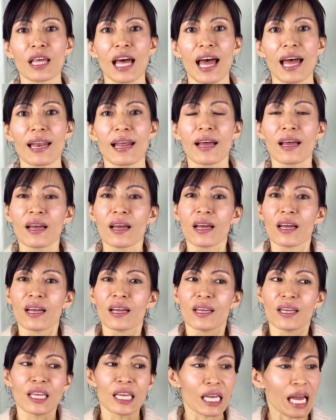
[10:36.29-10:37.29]
that
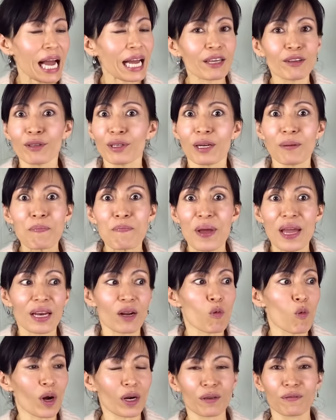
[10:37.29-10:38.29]
I could have made
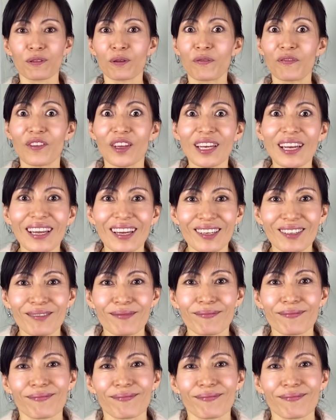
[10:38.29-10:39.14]
a wonderful video.